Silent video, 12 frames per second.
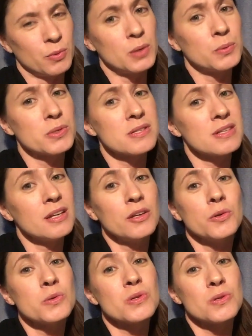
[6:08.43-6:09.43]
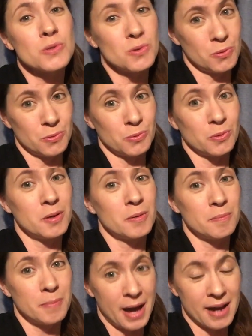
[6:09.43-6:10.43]
will see you soon
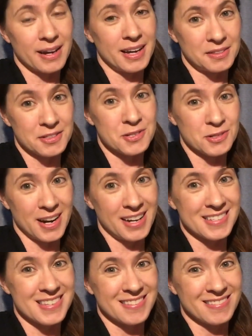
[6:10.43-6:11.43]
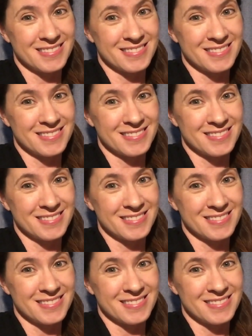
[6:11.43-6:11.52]
back at the Straz.